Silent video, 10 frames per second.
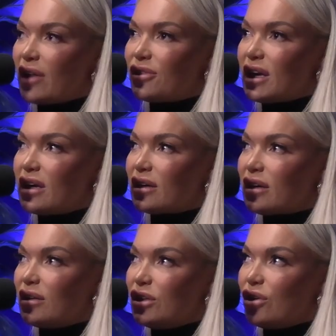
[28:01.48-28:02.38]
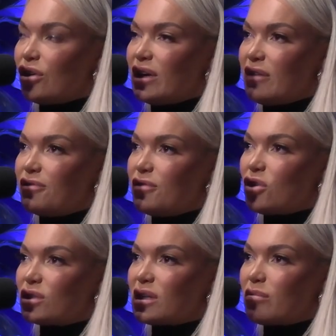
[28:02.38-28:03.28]
I think, you know, if you've
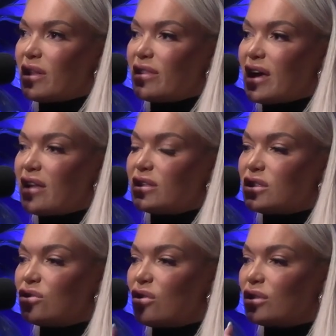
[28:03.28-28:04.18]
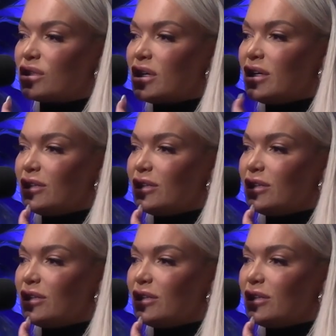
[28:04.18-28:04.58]
got someone there that's not